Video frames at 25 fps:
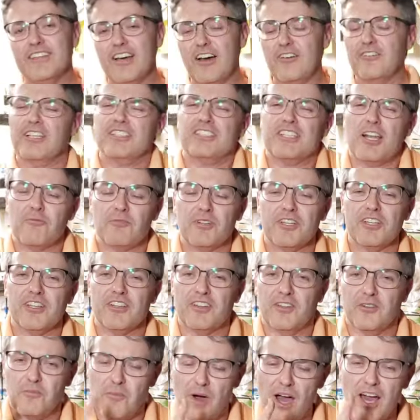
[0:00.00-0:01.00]
Now, that's not really
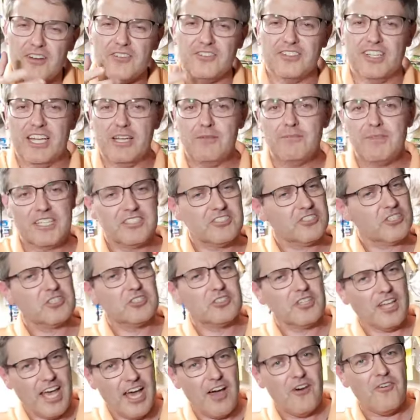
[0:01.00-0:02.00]
the model name, that's
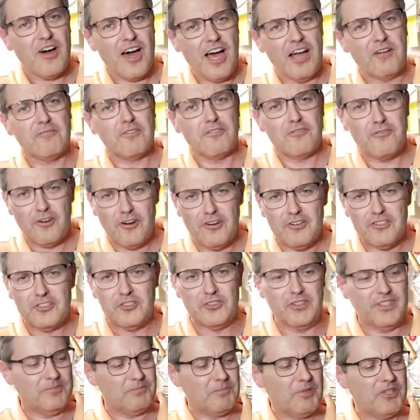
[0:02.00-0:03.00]
just how I refer
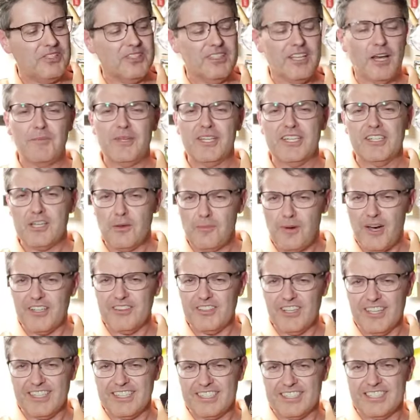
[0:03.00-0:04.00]
to it. But, I mean, come on,
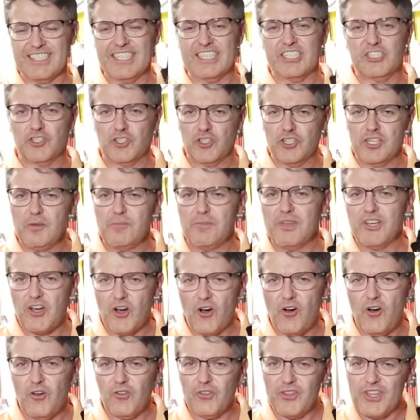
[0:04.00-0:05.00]
look at this thing. Shouldn't it be
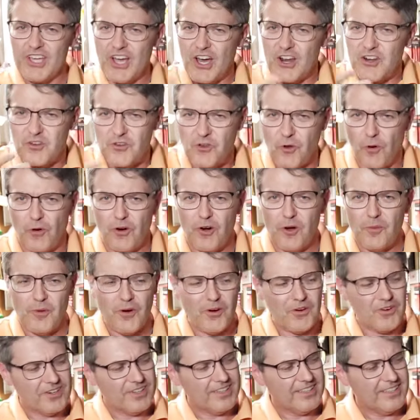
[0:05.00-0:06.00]
called the
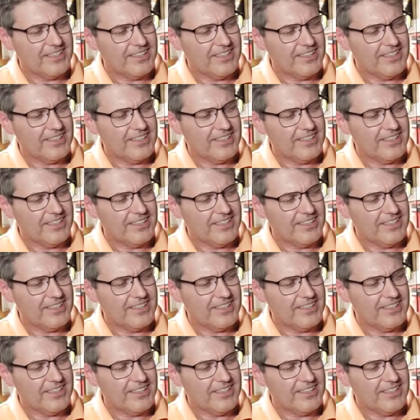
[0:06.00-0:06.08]
Adorable?